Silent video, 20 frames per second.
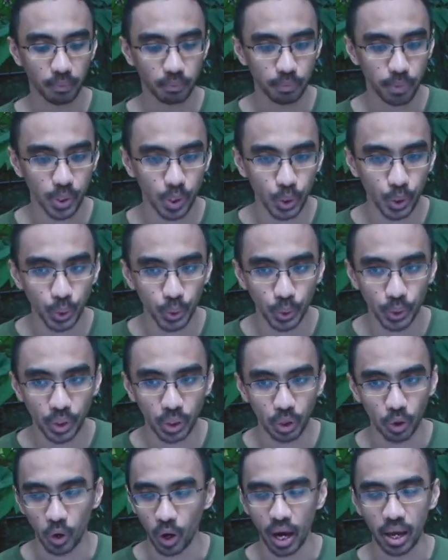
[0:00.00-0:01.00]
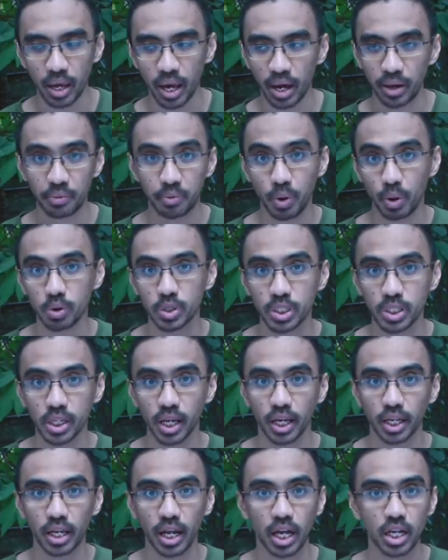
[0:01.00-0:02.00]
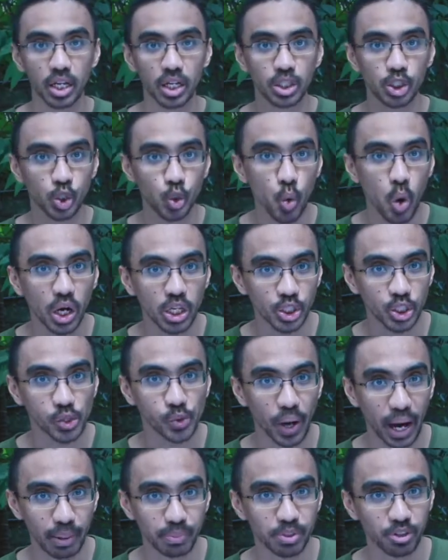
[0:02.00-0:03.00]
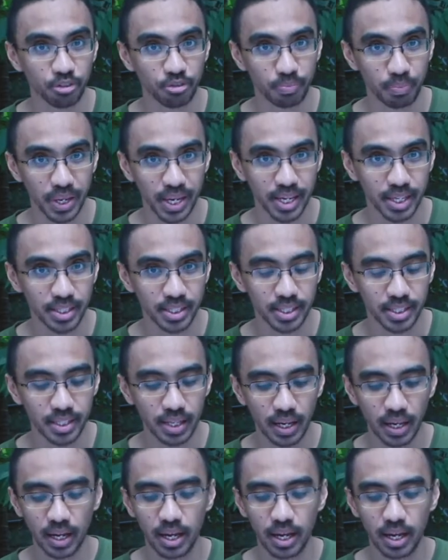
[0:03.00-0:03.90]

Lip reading: brewed or I roasted 200 grams of beans.